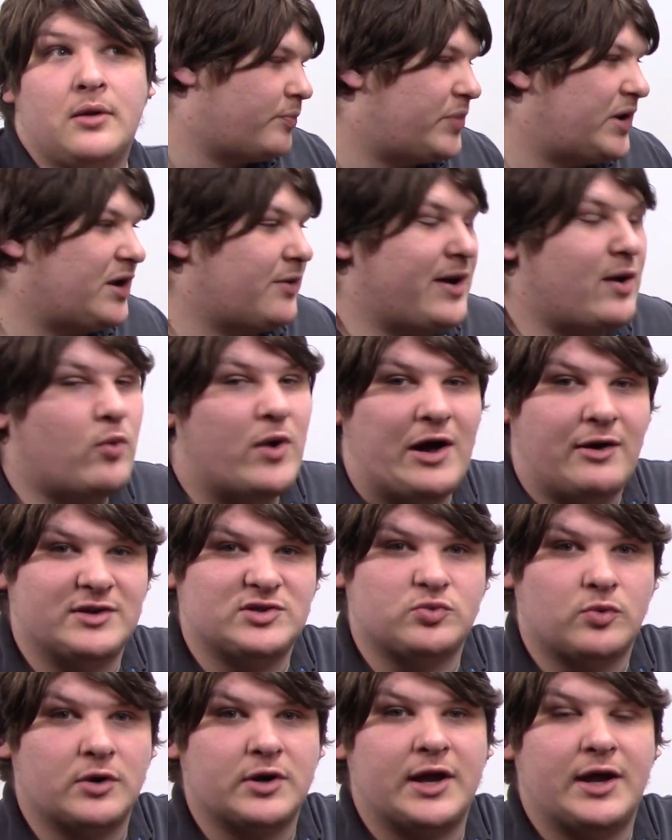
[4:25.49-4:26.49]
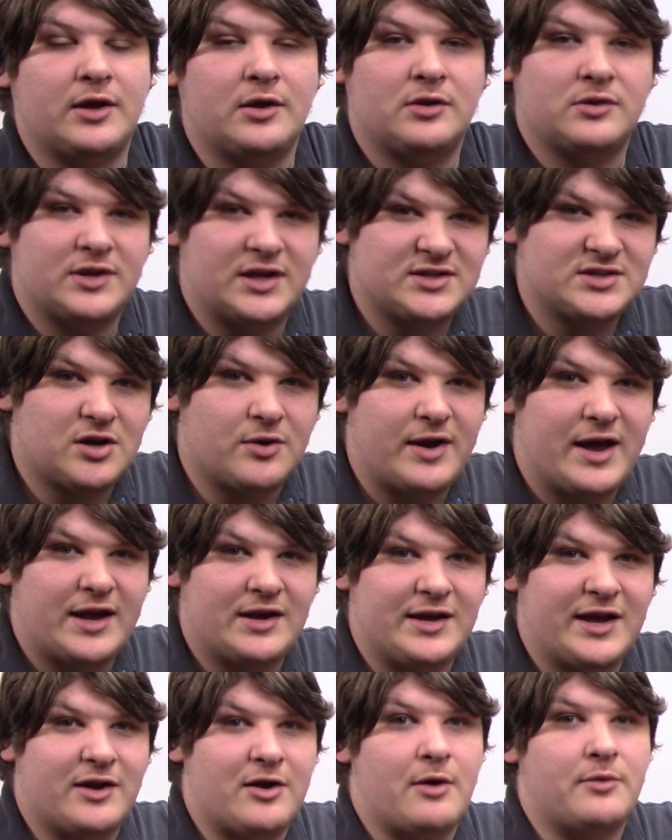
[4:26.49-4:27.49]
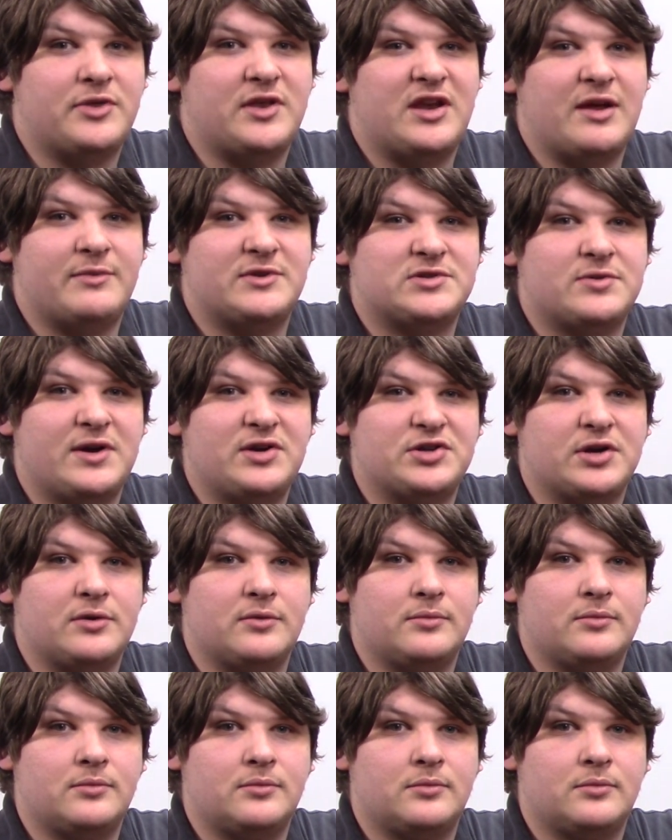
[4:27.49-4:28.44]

But anyway, while it's working, let's go ahead and get on with the demonstration.